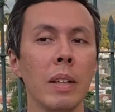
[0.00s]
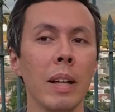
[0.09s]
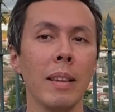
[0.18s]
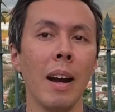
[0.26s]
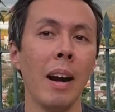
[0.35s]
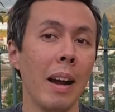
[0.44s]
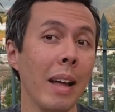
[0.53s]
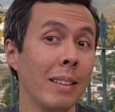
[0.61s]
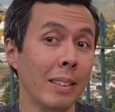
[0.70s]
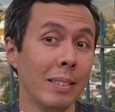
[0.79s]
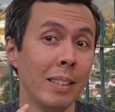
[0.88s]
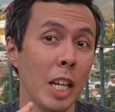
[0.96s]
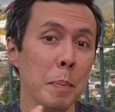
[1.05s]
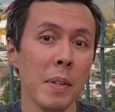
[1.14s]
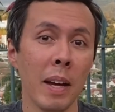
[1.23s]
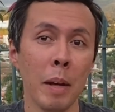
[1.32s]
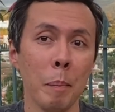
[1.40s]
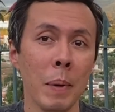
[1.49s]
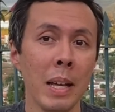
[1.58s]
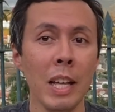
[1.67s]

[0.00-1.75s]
that are at the same time